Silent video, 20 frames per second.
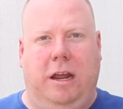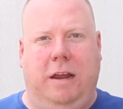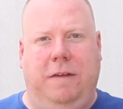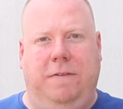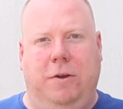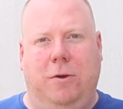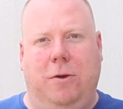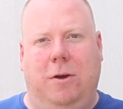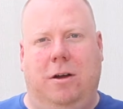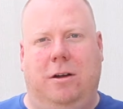
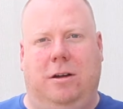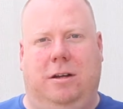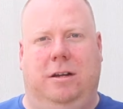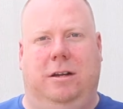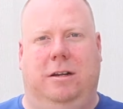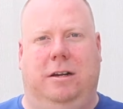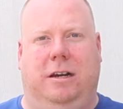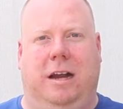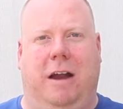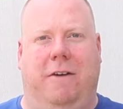if you are
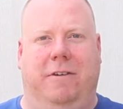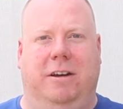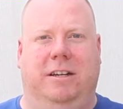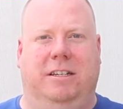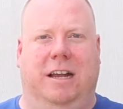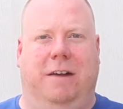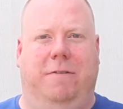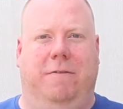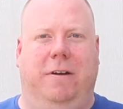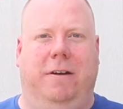currently
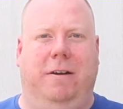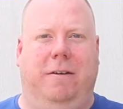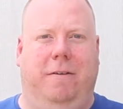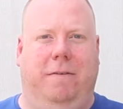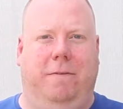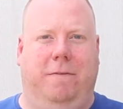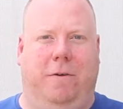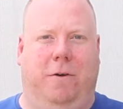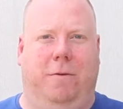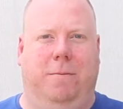suffering
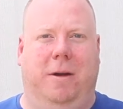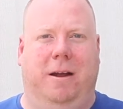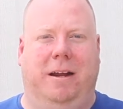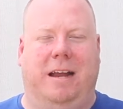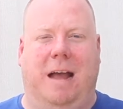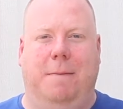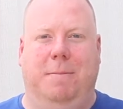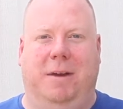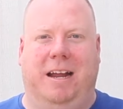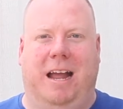from a
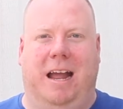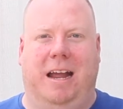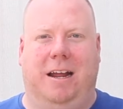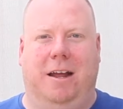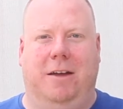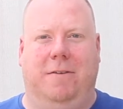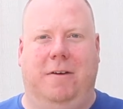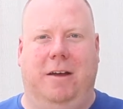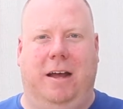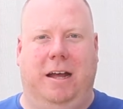gambling
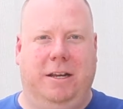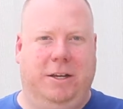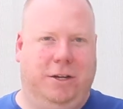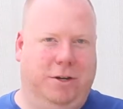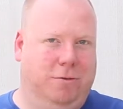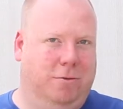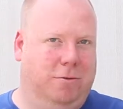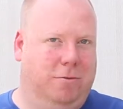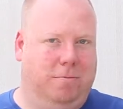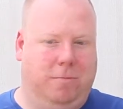hangover and
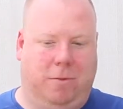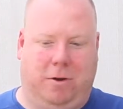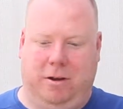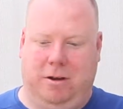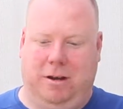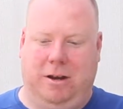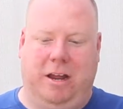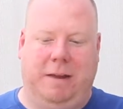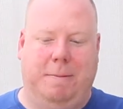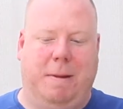you're
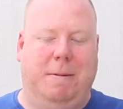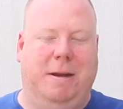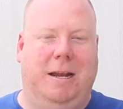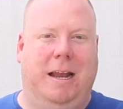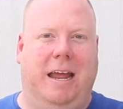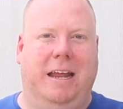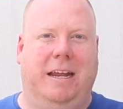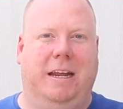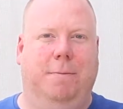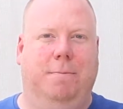lay, maybe
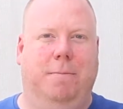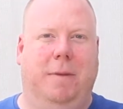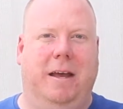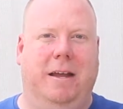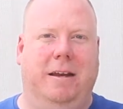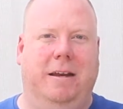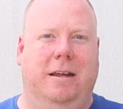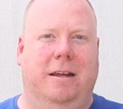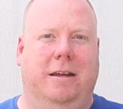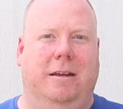laying in
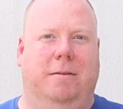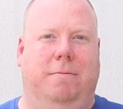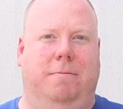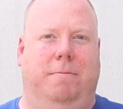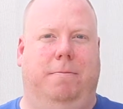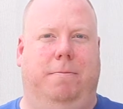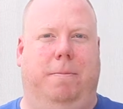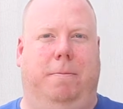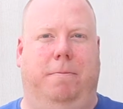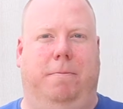bed,
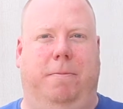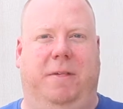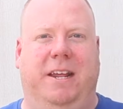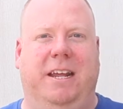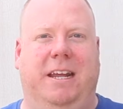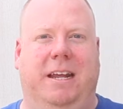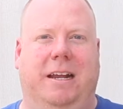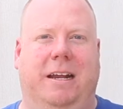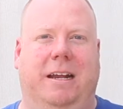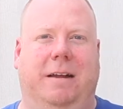
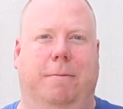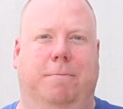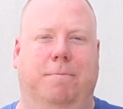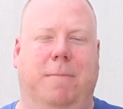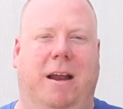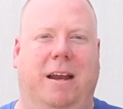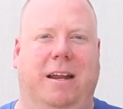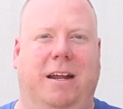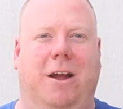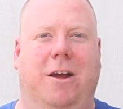thinking,
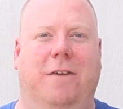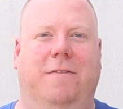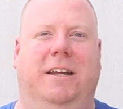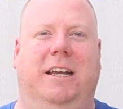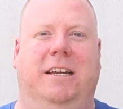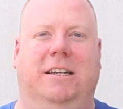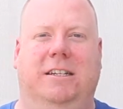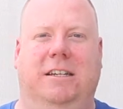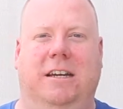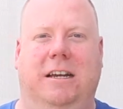mulling over
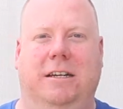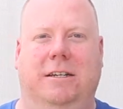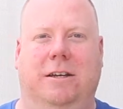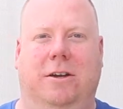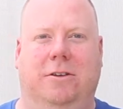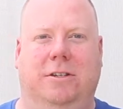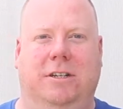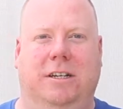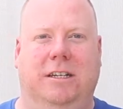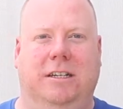yesterday's
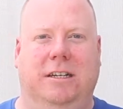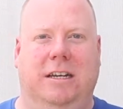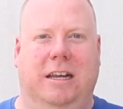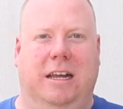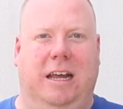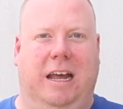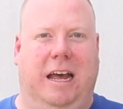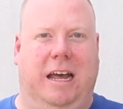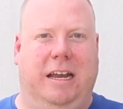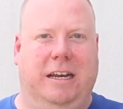losses,
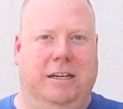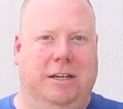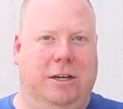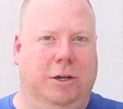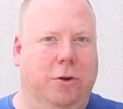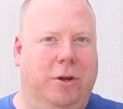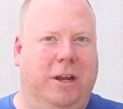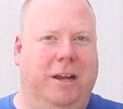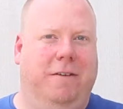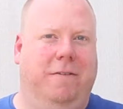and
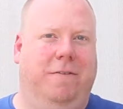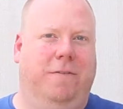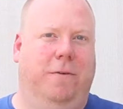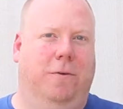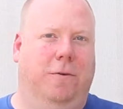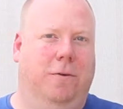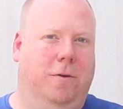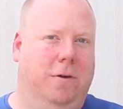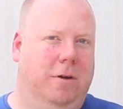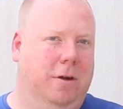looking
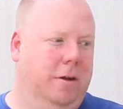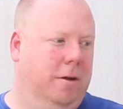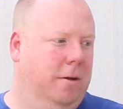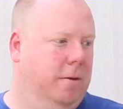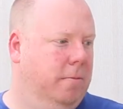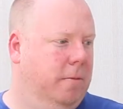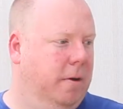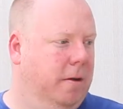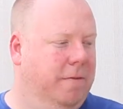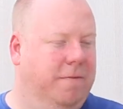for
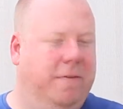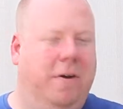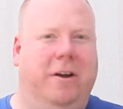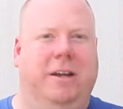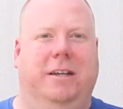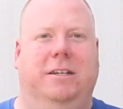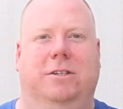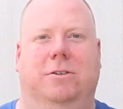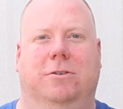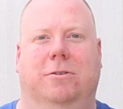
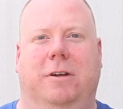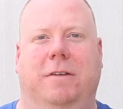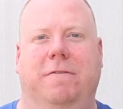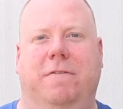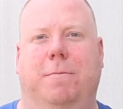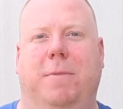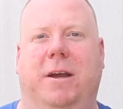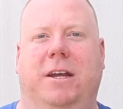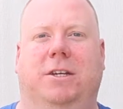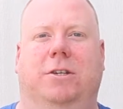advice or
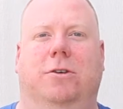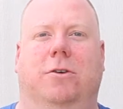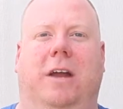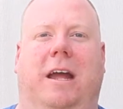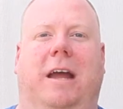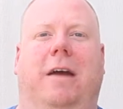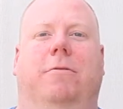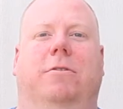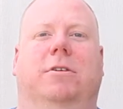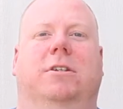information on
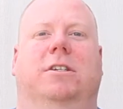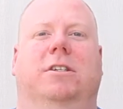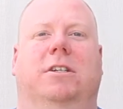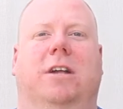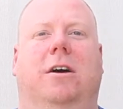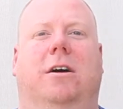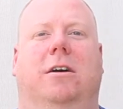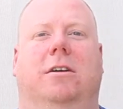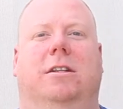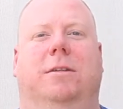how to
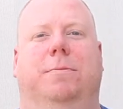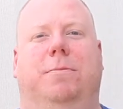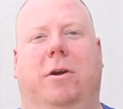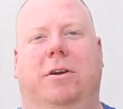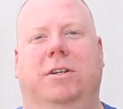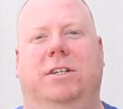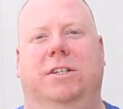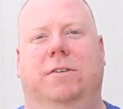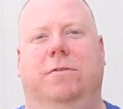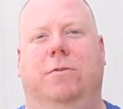start the
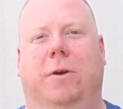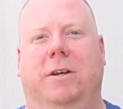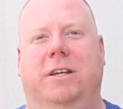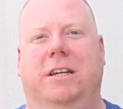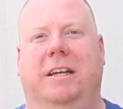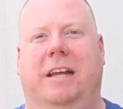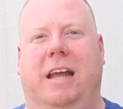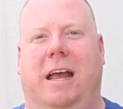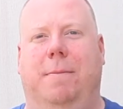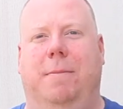process of
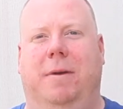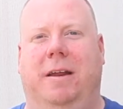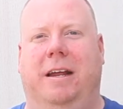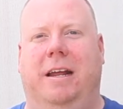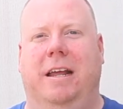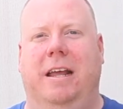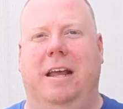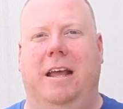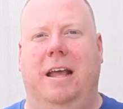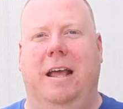quitting
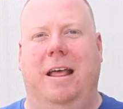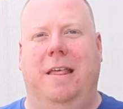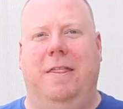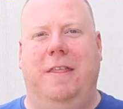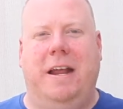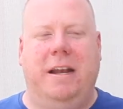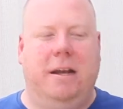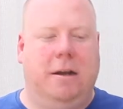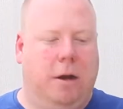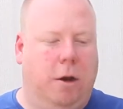gambling,
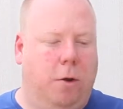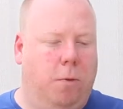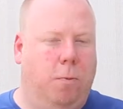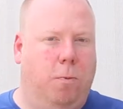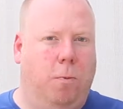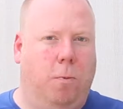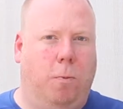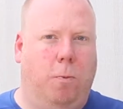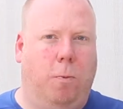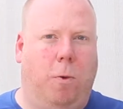then
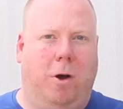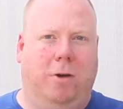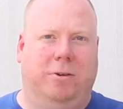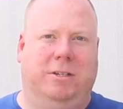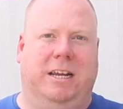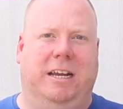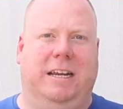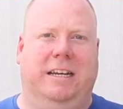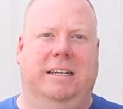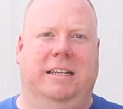what I
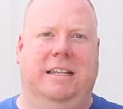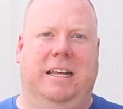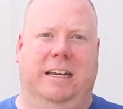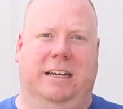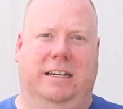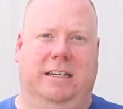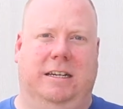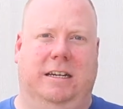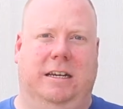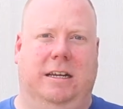say is
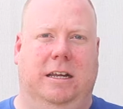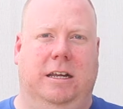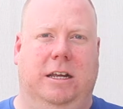this